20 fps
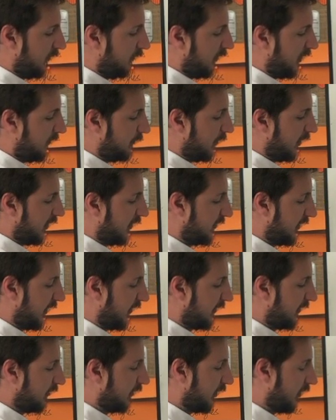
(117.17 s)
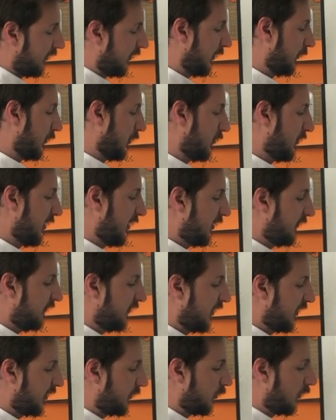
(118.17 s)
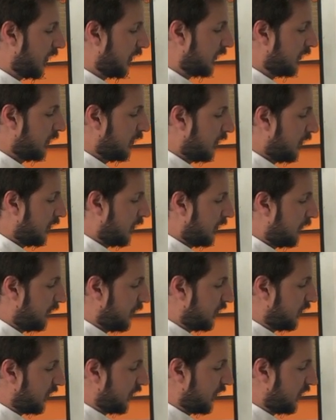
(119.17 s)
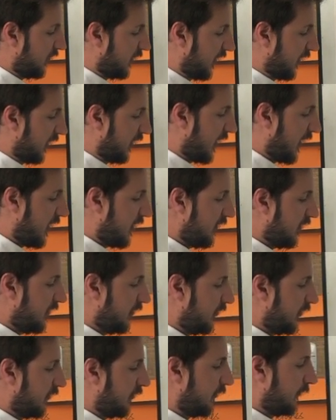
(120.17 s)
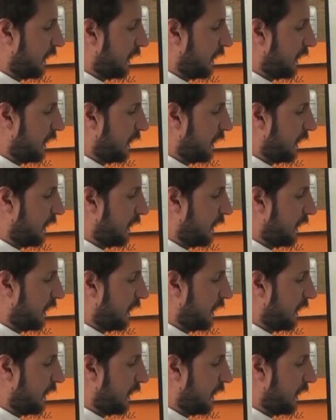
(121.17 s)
Let's put our 10th there. I don't think we'll need it for this one, but just in case.